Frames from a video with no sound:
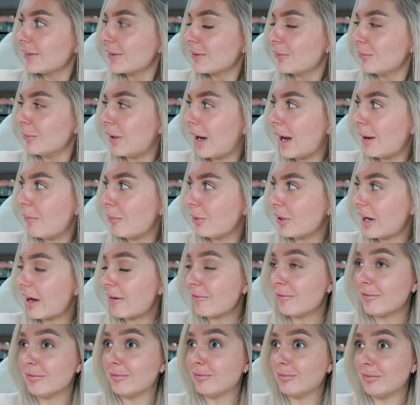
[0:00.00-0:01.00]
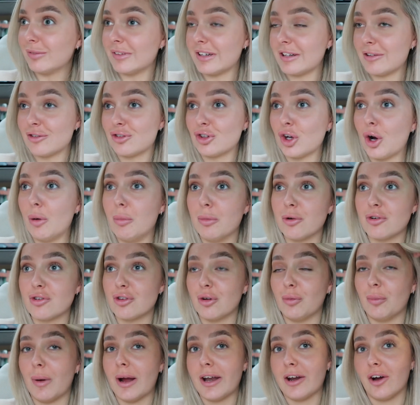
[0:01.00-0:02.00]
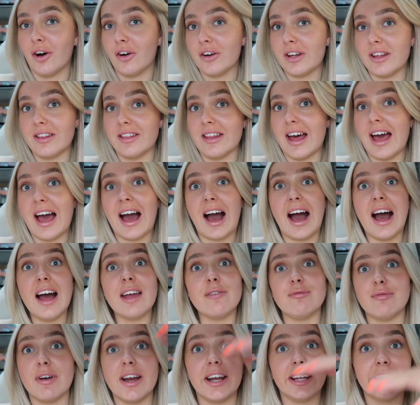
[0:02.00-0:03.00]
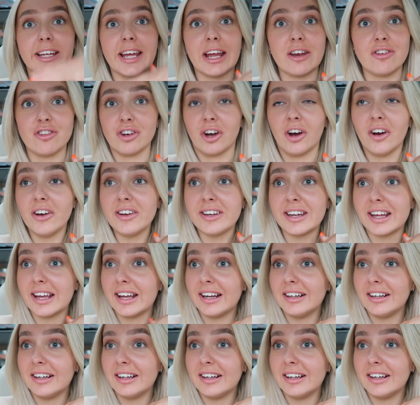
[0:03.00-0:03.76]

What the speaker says: My, but there's so much that went on in there. I really enjoyed it.